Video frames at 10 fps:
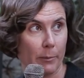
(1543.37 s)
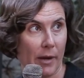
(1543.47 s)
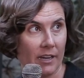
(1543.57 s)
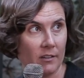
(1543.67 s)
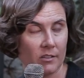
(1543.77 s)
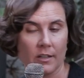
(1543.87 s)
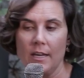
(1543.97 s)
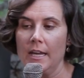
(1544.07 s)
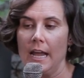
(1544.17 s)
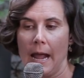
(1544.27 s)
based,
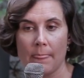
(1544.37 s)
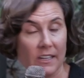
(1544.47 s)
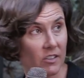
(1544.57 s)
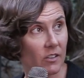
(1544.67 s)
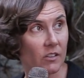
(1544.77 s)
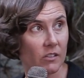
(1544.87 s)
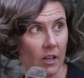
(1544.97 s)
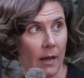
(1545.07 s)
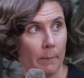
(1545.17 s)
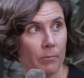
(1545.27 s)
and this is
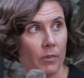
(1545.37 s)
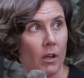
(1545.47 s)
um,